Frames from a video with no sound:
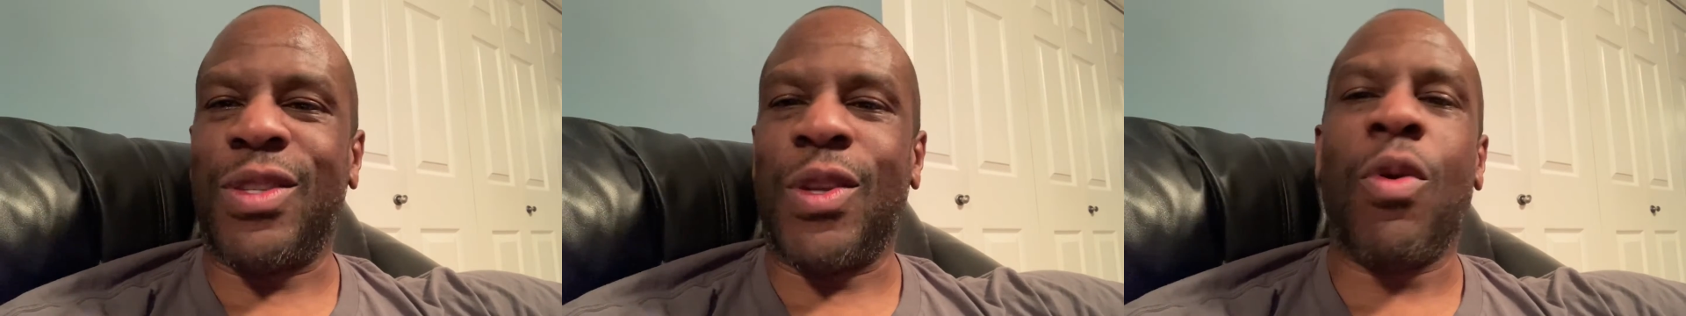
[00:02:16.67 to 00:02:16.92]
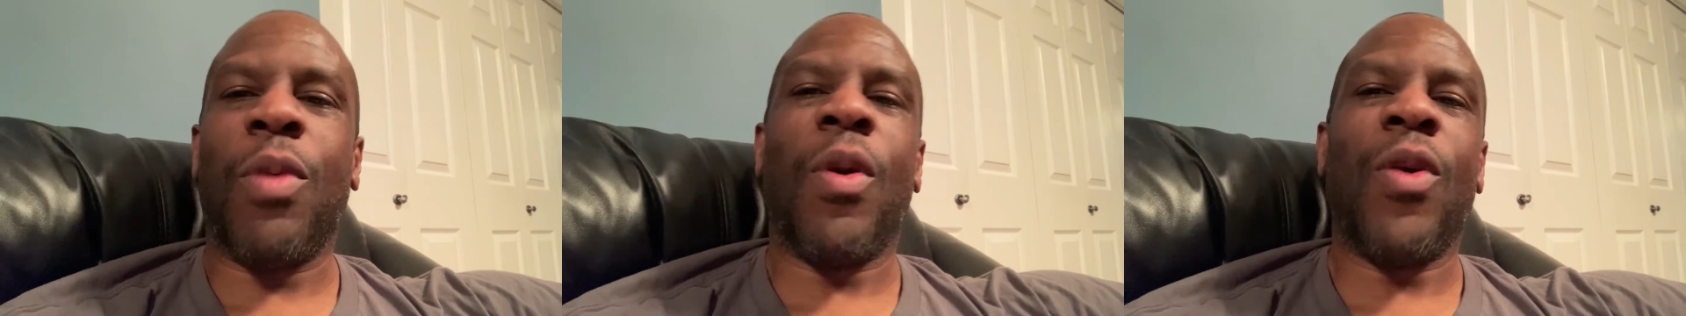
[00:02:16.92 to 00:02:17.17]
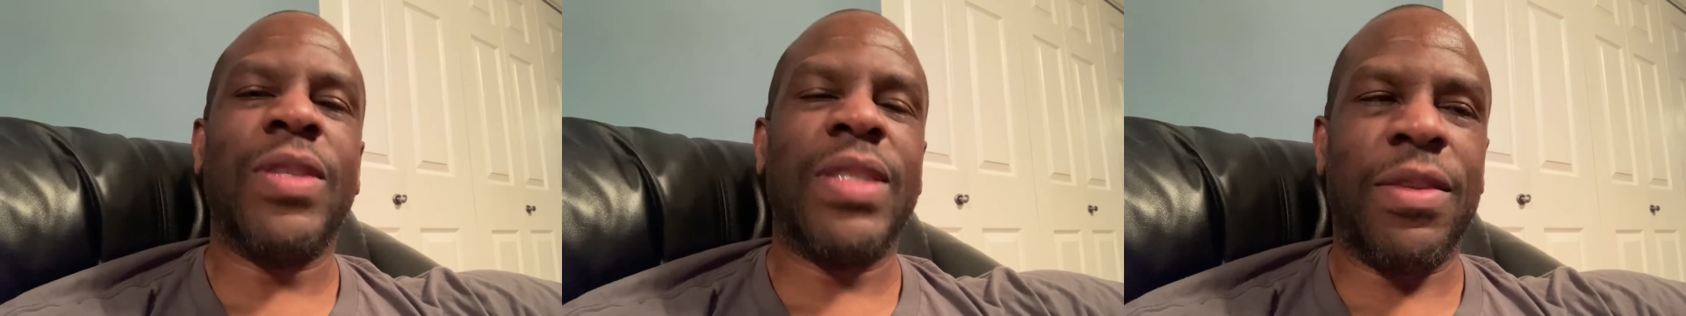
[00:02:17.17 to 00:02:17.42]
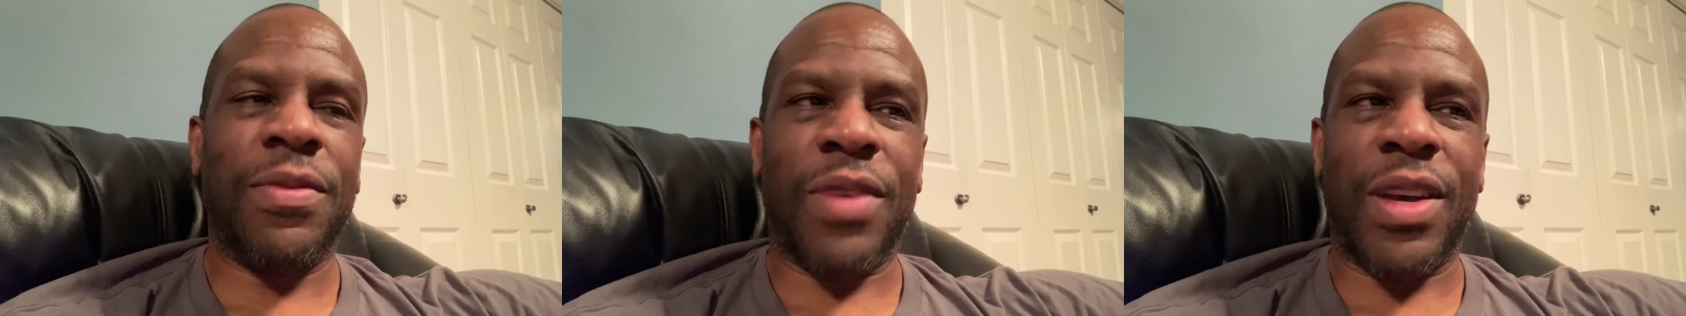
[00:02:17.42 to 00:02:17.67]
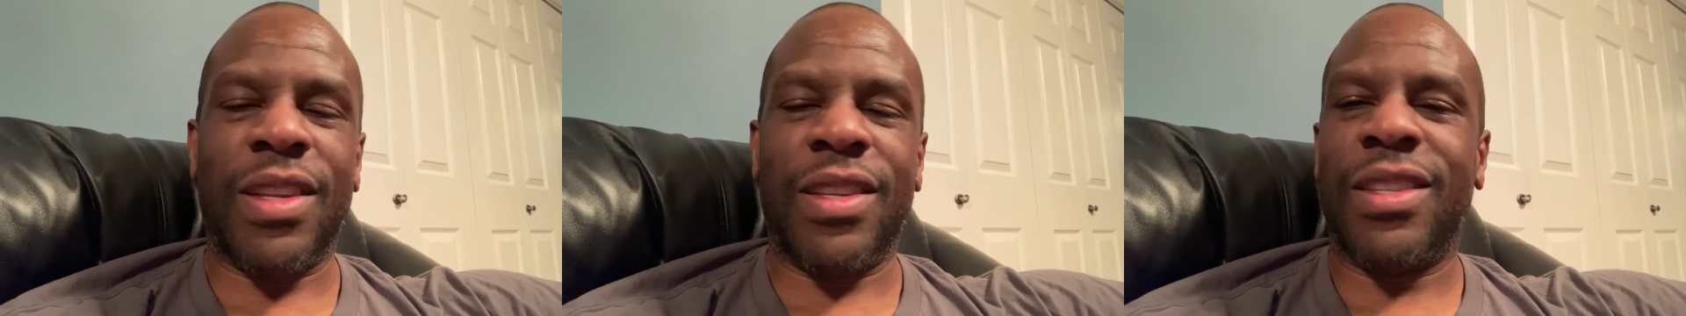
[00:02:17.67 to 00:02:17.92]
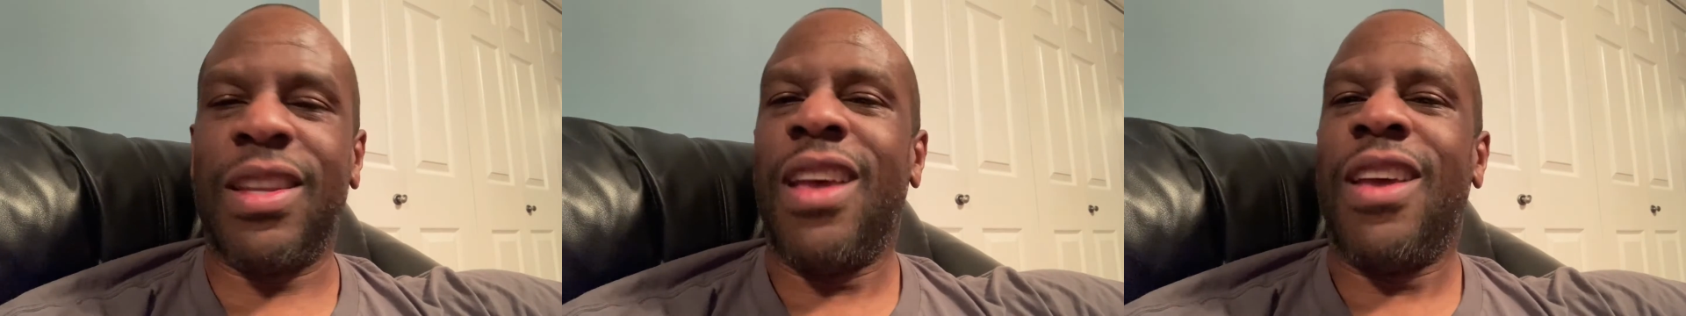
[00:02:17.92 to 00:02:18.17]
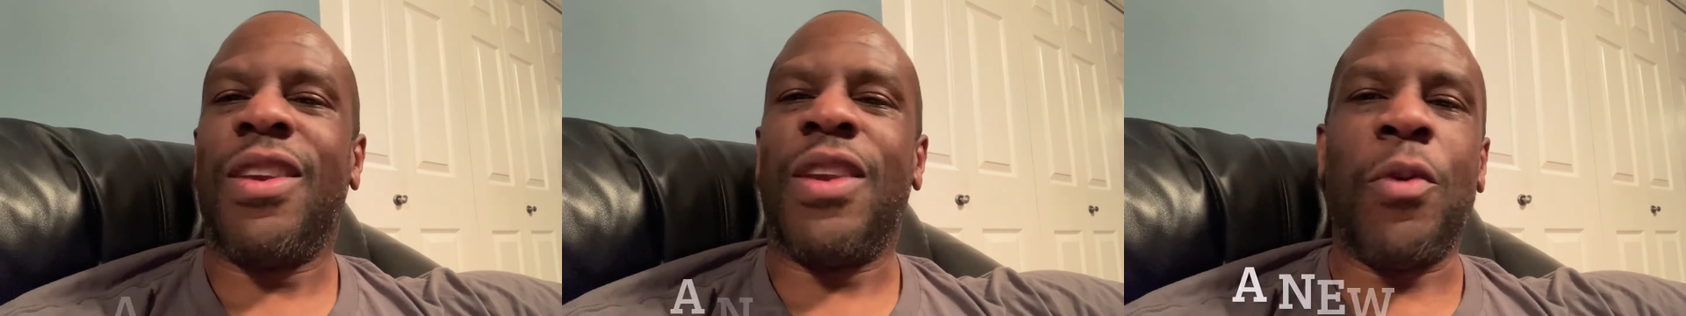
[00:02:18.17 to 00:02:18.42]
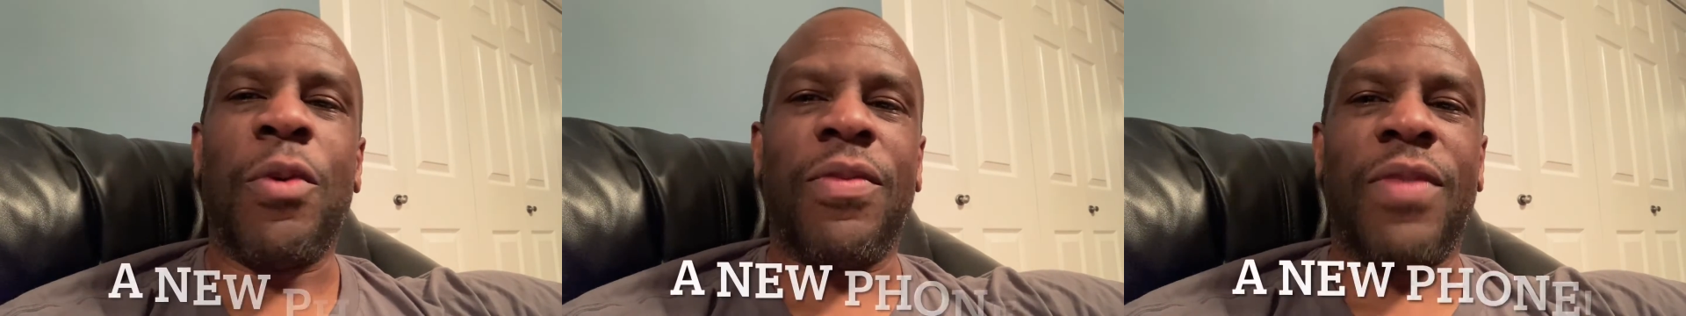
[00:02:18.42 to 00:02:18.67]
no emergency funds,
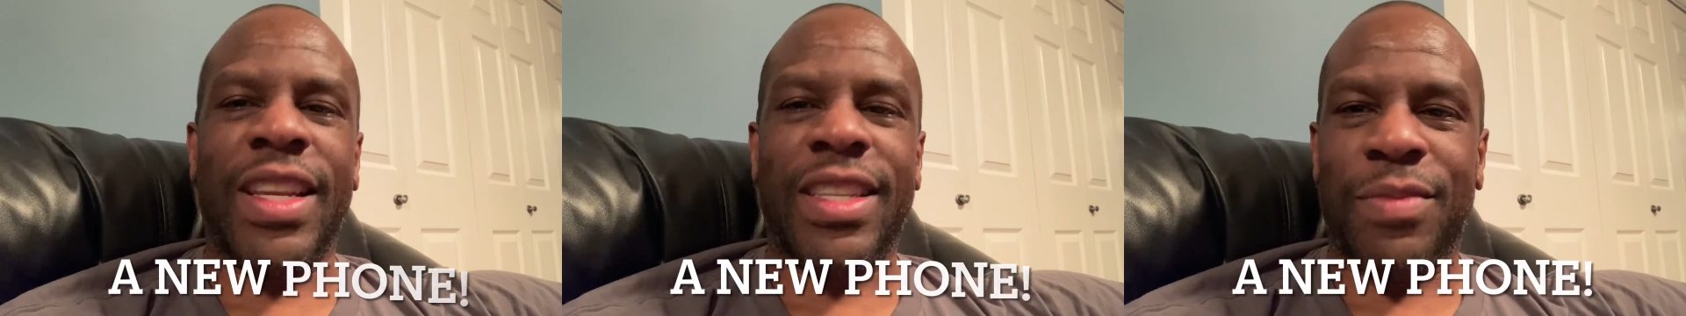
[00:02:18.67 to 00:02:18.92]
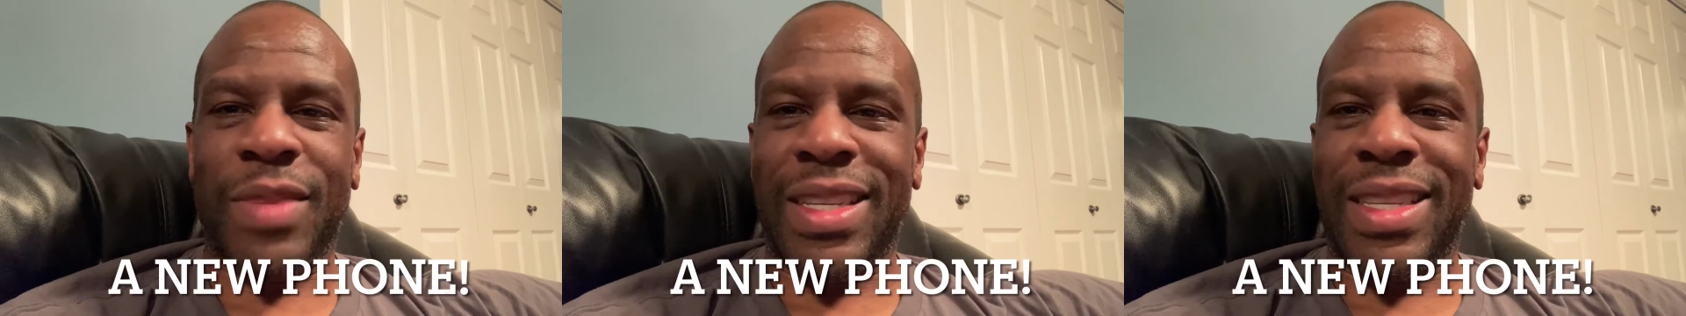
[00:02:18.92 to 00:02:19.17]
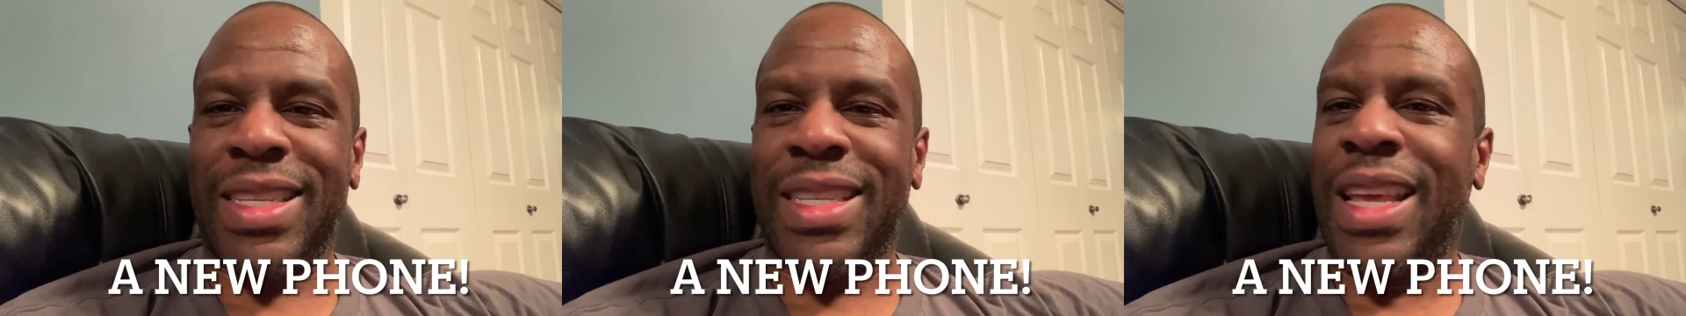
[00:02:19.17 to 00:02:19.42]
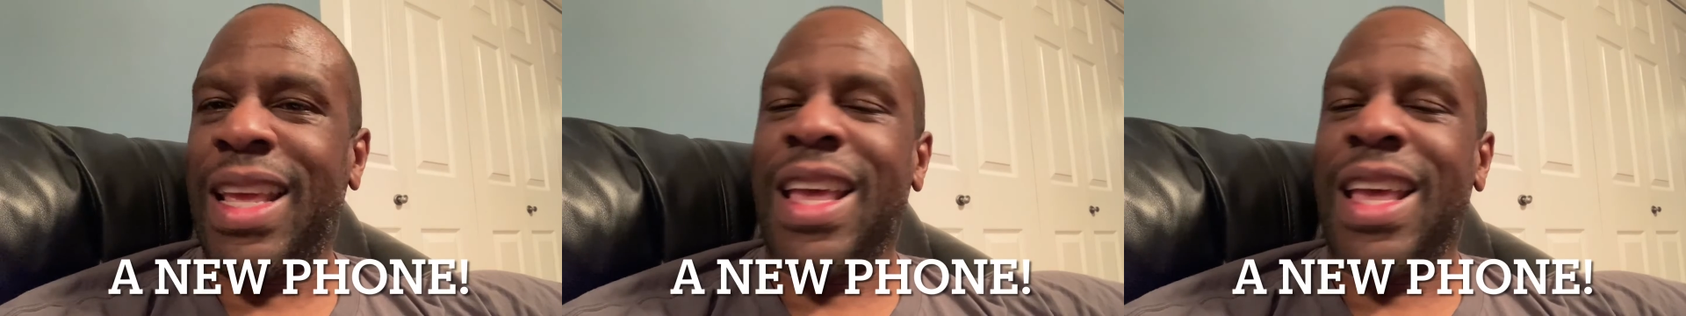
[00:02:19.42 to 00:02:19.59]
no investments,